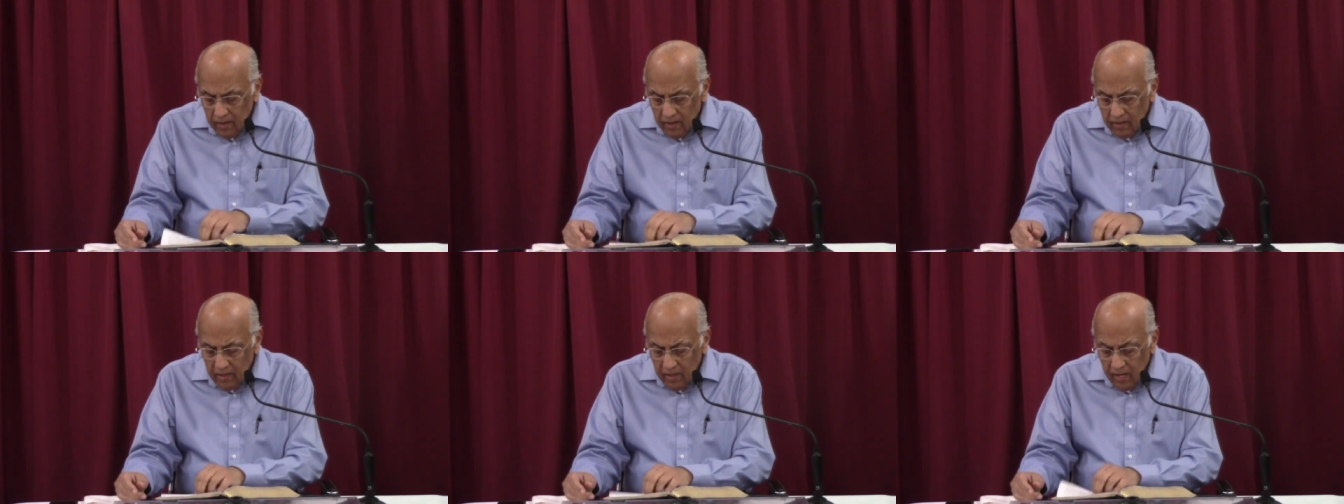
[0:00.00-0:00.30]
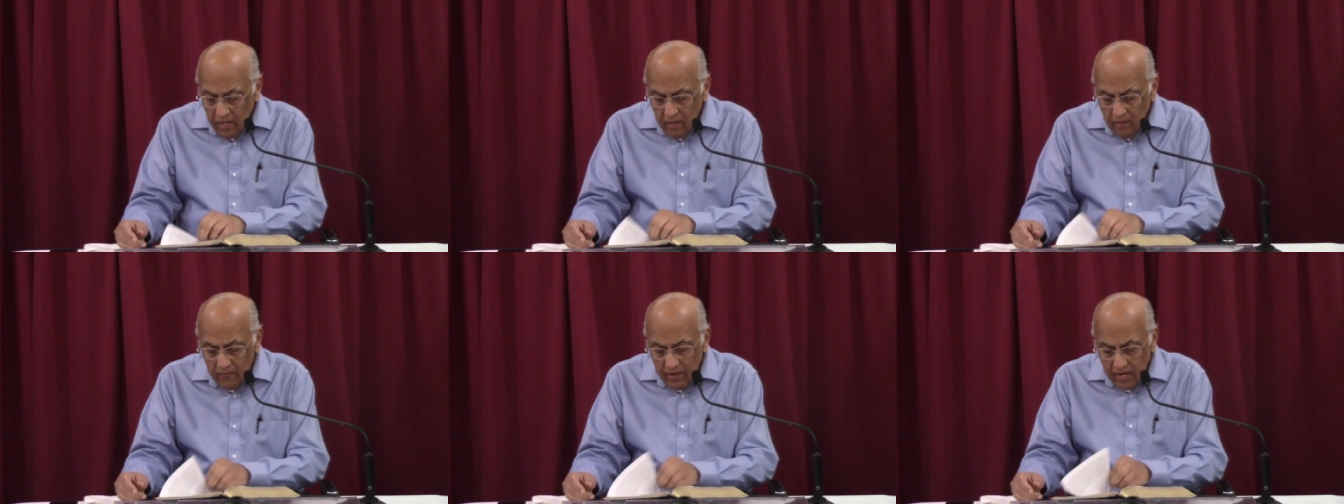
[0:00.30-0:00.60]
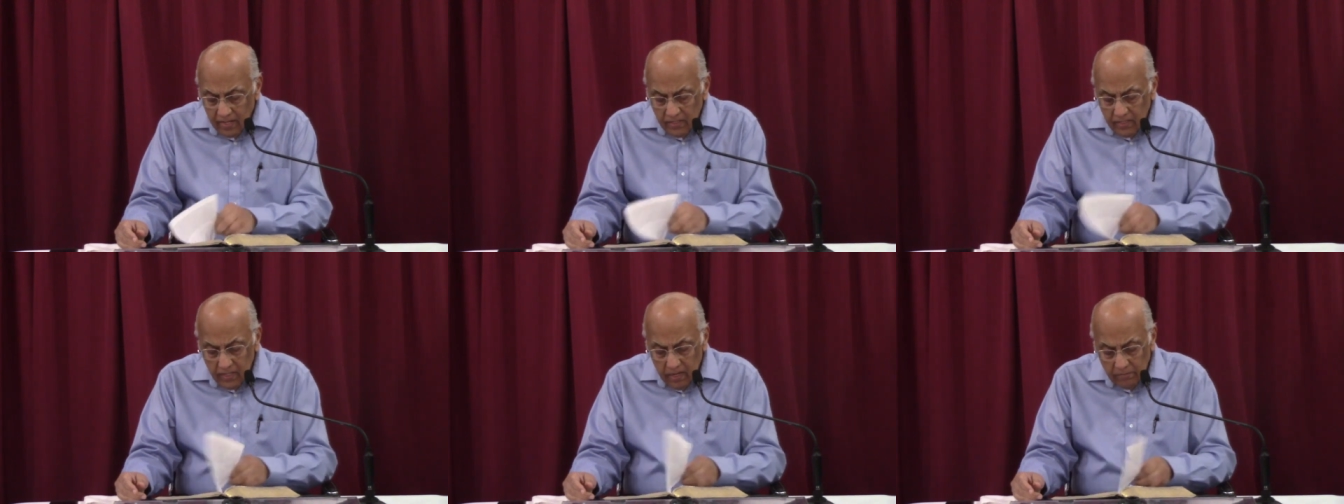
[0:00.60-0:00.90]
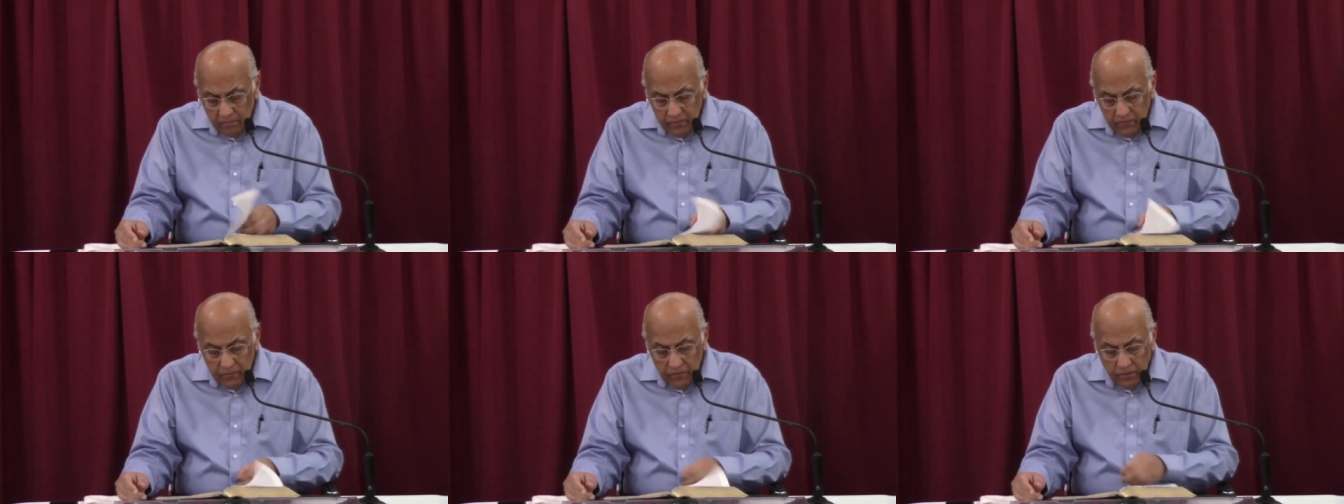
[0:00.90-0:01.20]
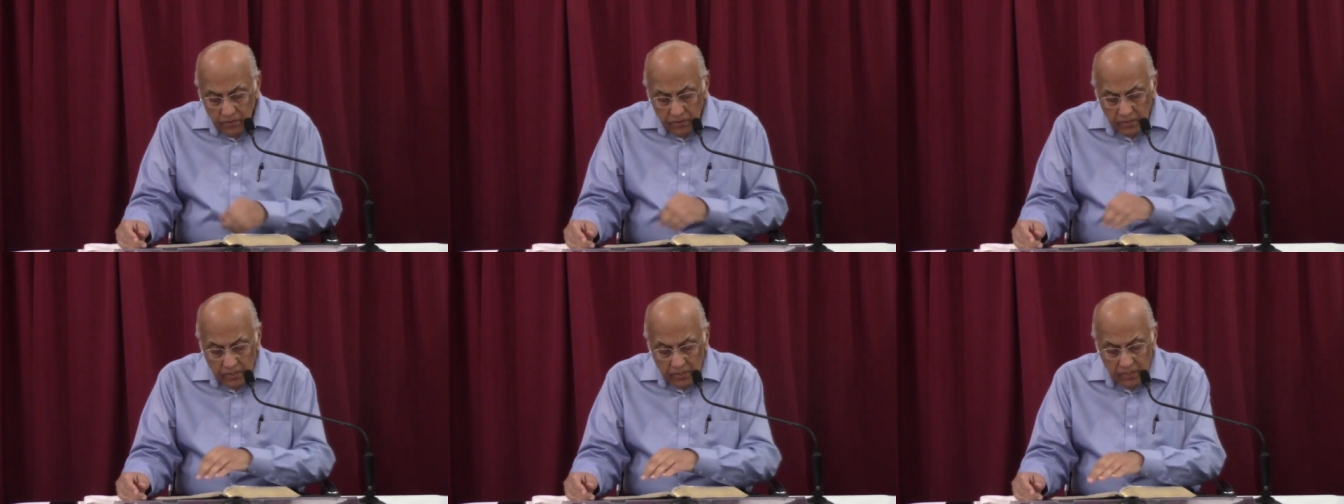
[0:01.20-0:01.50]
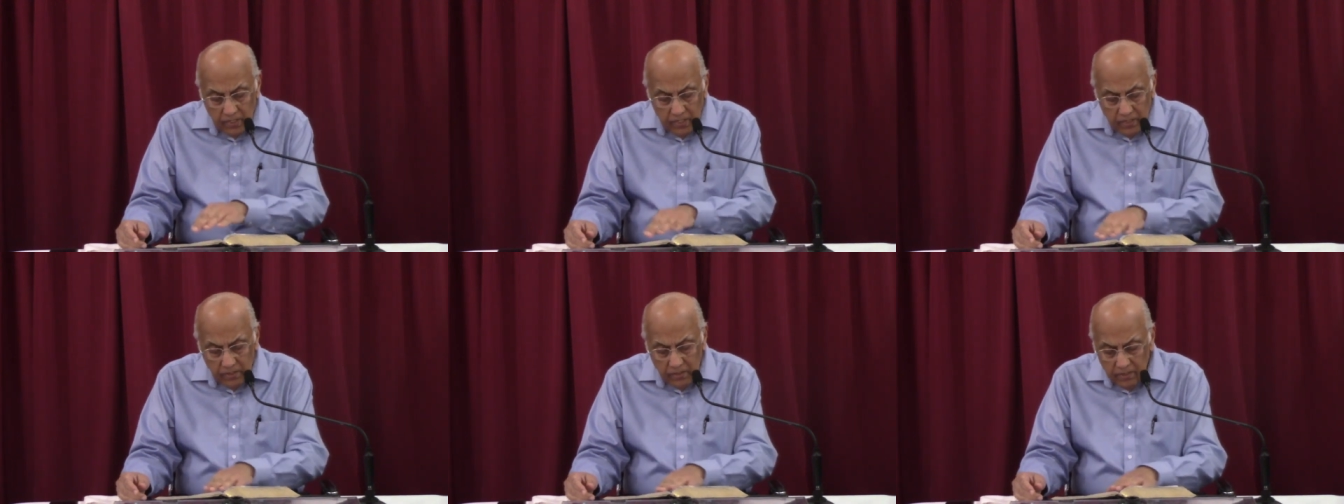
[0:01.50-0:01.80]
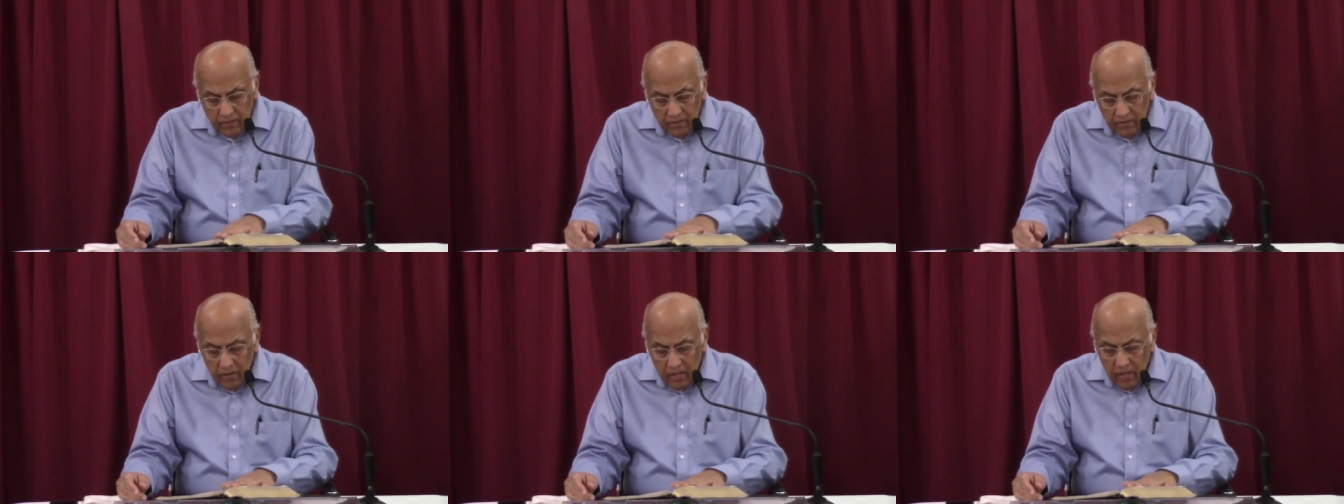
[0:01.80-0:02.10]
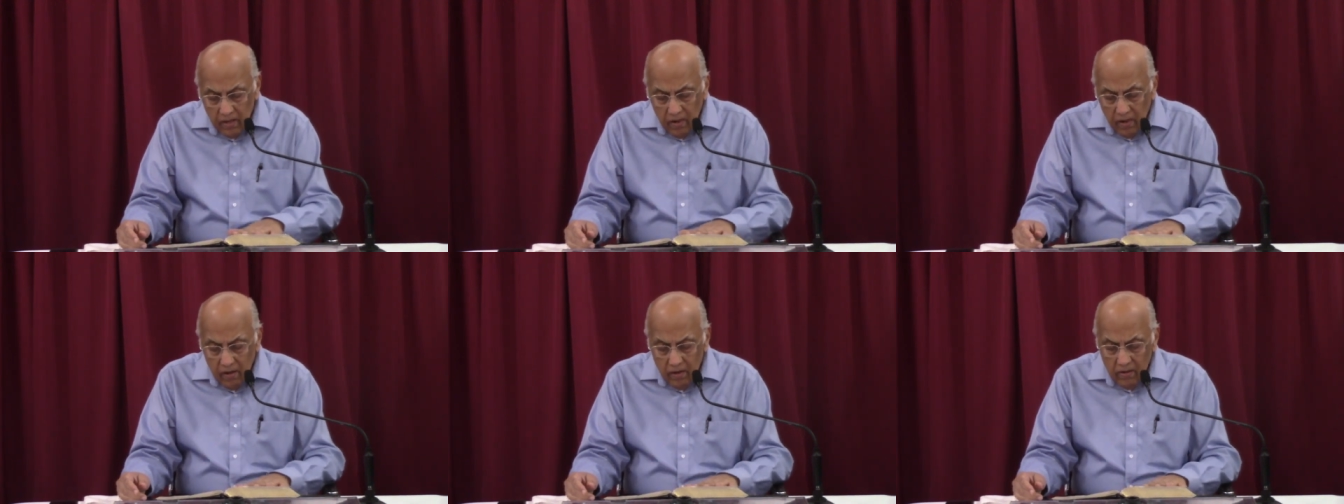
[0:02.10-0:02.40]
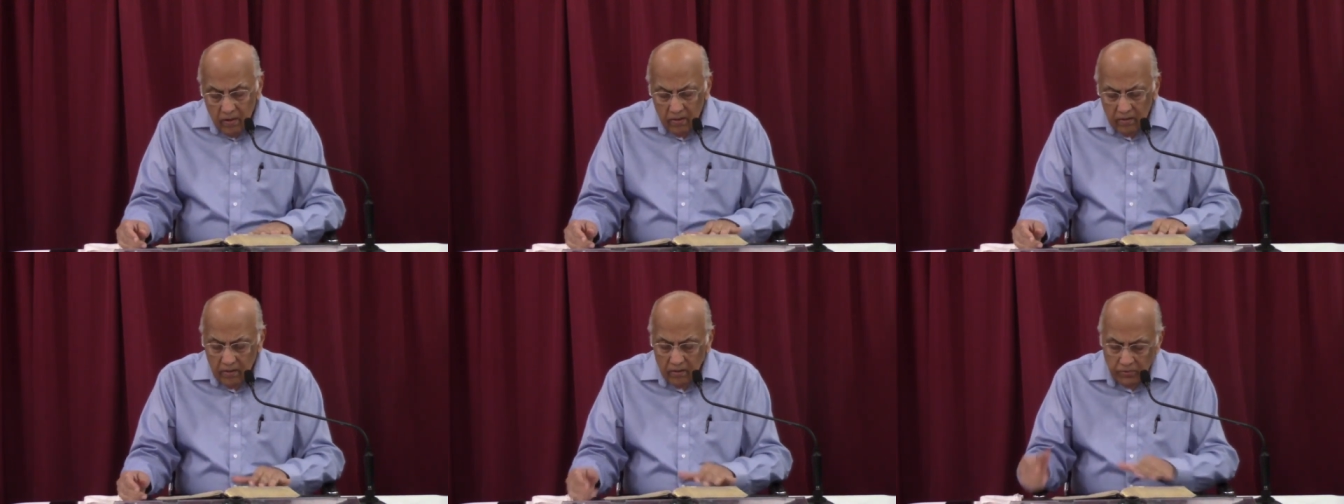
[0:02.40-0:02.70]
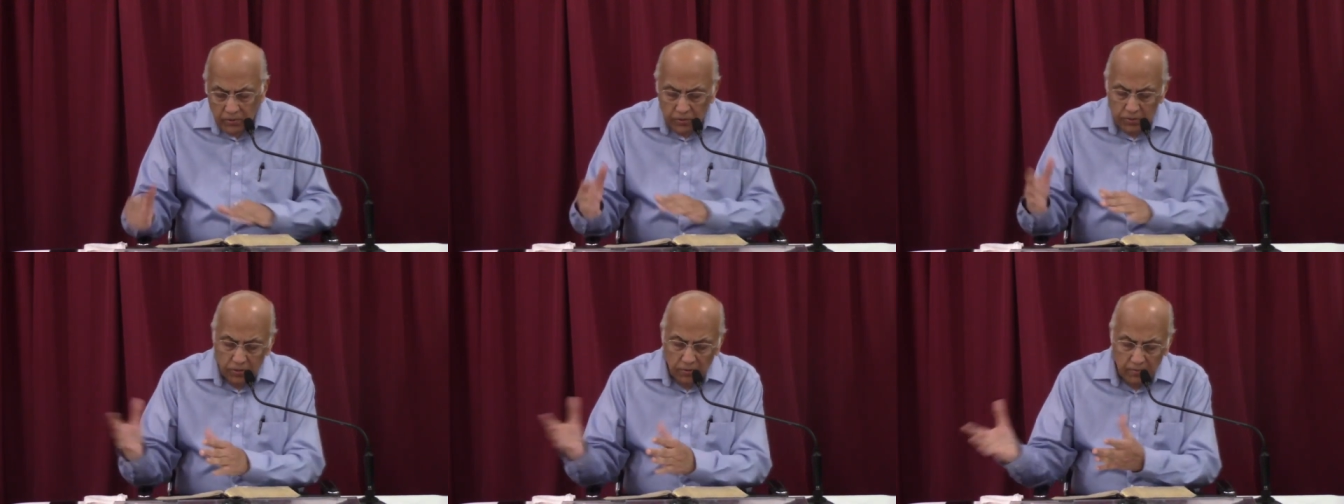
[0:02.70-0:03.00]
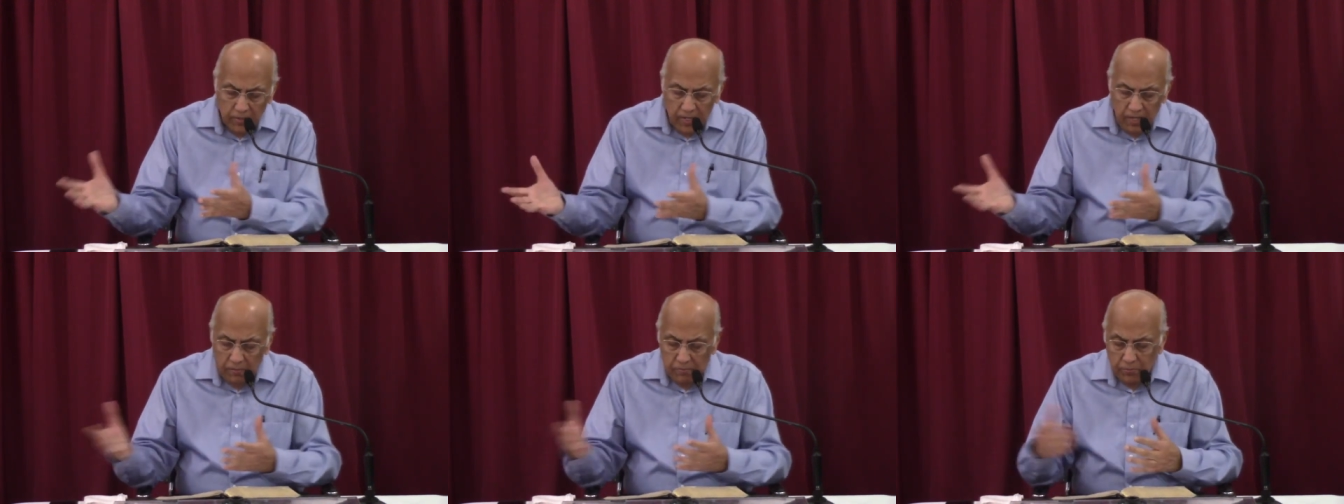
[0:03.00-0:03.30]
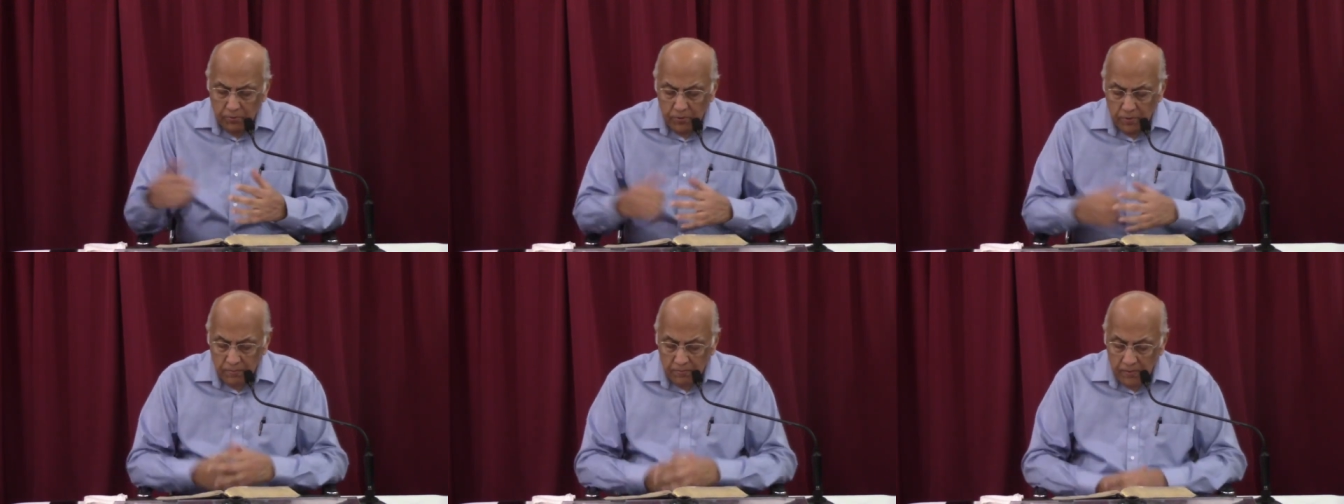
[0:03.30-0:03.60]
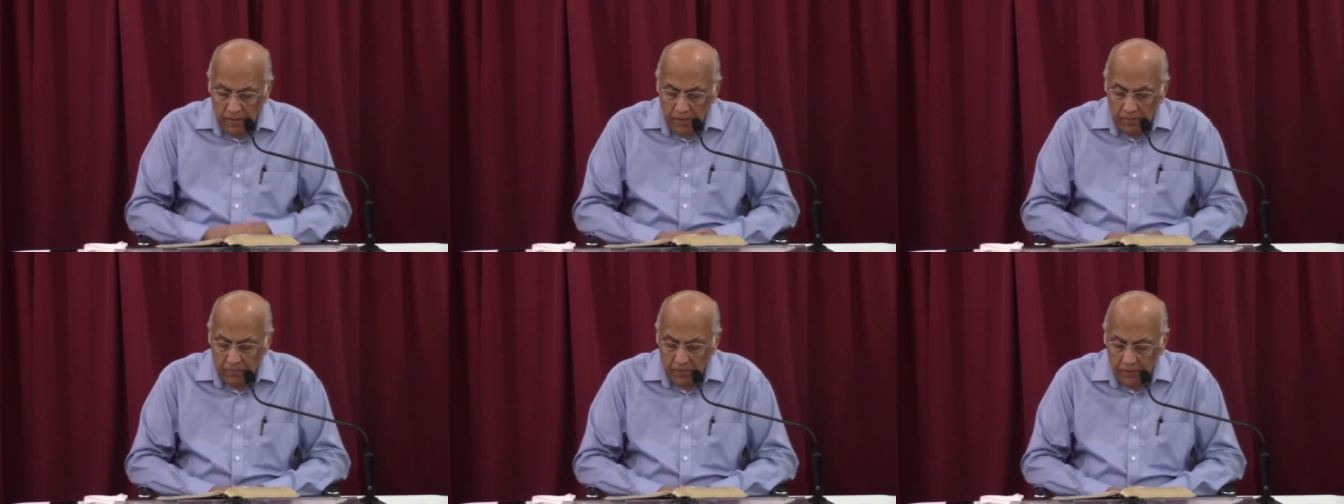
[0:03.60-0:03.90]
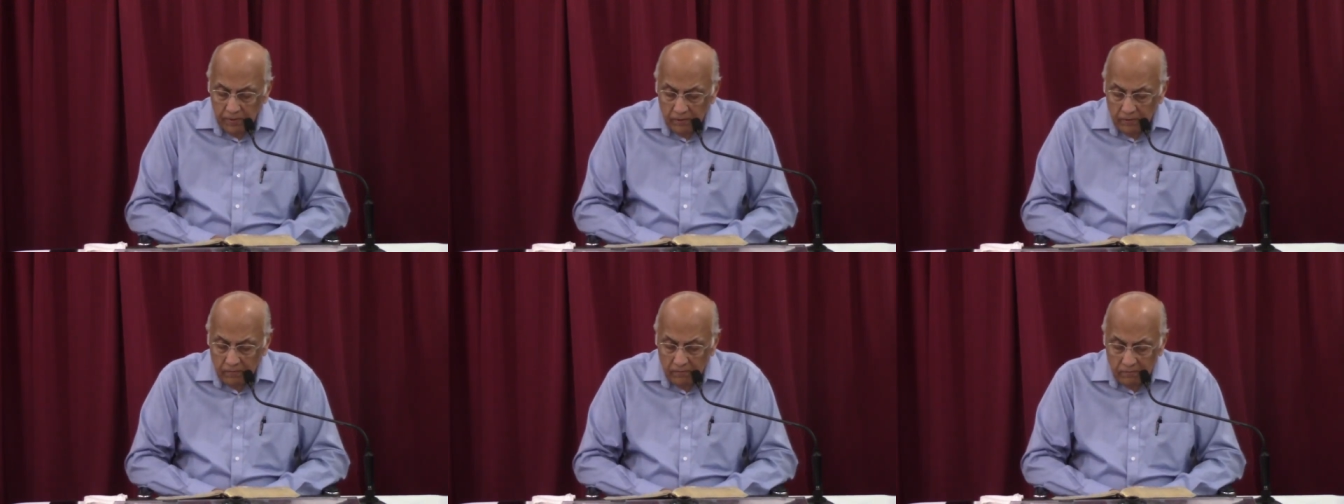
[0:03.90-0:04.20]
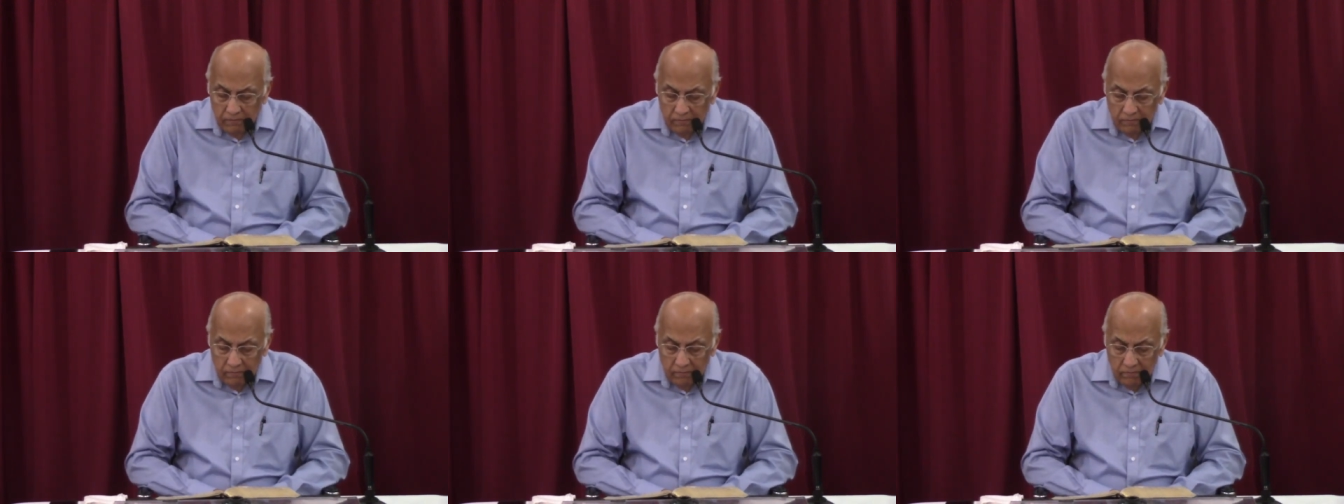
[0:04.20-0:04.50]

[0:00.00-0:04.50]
At the end of Acts chapter 4, it says, There were so many poor people,